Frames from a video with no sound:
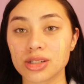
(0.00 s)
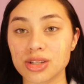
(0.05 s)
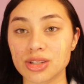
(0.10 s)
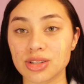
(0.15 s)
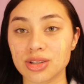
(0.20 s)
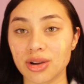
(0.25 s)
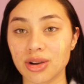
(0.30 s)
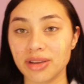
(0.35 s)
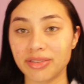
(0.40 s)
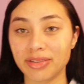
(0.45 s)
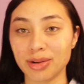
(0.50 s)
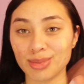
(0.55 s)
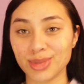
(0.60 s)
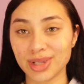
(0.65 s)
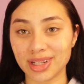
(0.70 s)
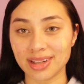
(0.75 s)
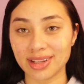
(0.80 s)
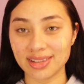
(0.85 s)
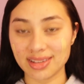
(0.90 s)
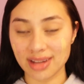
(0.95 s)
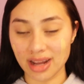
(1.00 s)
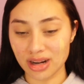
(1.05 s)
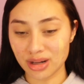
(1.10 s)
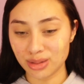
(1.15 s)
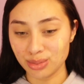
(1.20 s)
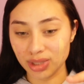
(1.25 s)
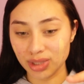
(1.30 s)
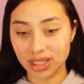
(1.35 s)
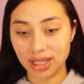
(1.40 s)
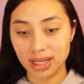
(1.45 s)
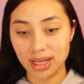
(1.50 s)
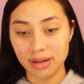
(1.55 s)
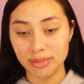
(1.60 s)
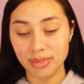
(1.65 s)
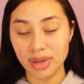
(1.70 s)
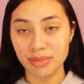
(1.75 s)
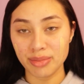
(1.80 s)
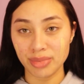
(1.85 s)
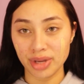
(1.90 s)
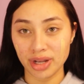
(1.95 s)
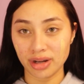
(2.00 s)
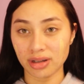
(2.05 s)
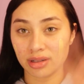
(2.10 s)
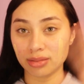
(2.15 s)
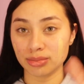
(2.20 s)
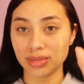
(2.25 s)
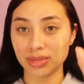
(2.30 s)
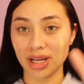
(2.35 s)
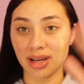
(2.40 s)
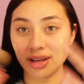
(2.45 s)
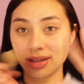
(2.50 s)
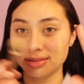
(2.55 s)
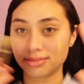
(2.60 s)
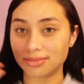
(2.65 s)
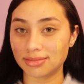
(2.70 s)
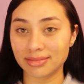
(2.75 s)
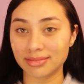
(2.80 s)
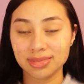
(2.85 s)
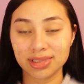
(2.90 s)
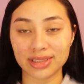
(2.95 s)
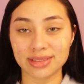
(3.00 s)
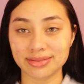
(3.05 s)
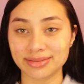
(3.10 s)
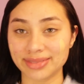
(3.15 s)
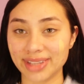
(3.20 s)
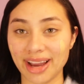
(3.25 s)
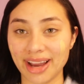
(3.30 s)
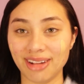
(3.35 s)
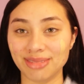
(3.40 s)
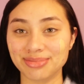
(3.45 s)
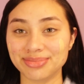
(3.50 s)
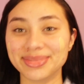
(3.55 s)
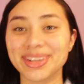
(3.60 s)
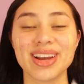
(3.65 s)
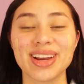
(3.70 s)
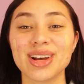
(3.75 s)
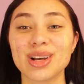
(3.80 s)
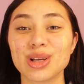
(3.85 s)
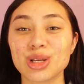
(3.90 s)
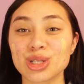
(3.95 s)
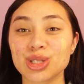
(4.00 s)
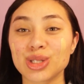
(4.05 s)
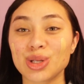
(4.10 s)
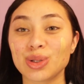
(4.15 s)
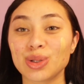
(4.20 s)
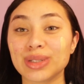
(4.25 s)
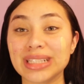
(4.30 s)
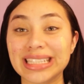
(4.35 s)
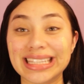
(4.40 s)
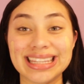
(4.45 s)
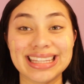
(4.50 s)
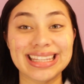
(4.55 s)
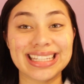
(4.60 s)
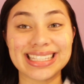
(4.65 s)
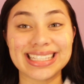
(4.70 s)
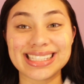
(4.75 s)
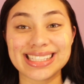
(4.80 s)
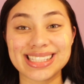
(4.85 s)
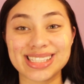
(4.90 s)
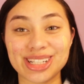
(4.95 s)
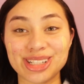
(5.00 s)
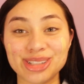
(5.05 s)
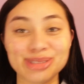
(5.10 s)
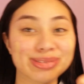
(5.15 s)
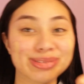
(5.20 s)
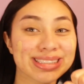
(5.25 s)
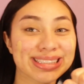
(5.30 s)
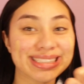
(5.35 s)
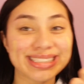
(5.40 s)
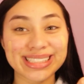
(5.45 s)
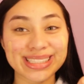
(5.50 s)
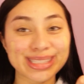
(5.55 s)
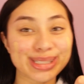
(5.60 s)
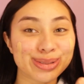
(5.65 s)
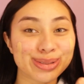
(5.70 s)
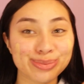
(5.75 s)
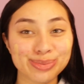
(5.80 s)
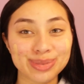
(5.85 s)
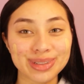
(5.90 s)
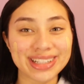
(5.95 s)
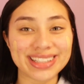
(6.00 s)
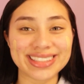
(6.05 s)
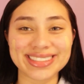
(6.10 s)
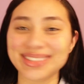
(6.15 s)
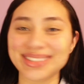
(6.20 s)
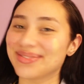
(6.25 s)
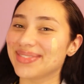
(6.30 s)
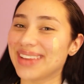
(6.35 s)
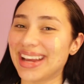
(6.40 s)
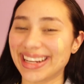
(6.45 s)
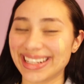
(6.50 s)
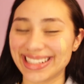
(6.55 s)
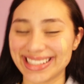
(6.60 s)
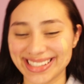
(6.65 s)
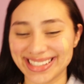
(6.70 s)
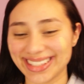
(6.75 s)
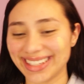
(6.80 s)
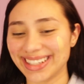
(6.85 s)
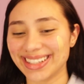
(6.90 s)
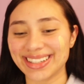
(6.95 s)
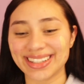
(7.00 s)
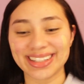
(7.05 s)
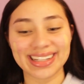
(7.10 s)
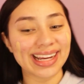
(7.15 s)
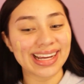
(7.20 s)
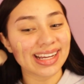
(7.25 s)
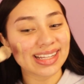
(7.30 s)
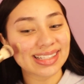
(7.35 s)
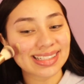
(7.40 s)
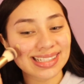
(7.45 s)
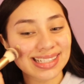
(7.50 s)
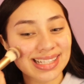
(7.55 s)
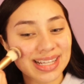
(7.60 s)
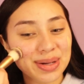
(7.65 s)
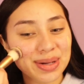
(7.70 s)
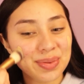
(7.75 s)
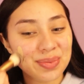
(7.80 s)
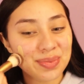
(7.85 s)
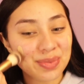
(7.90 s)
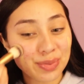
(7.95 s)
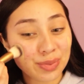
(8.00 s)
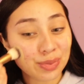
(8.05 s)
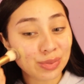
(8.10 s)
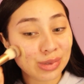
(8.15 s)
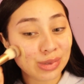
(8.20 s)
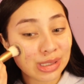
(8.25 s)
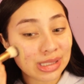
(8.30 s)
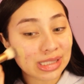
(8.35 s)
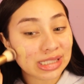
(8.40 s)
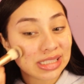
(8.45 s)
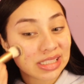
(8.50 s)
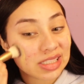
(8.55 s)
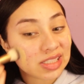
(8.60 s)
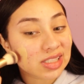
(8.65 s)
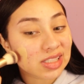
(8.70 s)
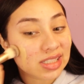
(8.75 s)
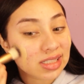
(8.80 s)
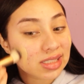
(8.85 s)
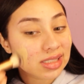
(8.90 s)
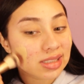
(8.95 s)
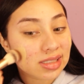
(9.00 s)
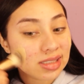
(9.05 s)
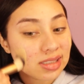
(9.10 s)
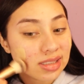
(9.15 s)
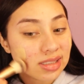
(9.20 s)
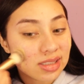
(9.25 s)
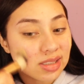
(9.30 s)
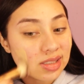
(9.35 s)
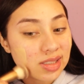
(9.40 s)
So if I'm looking down, I'm looking at my mirror, I'm not, yeah. So let's start with this little brush. I'm not excited, guys. I'm really excited.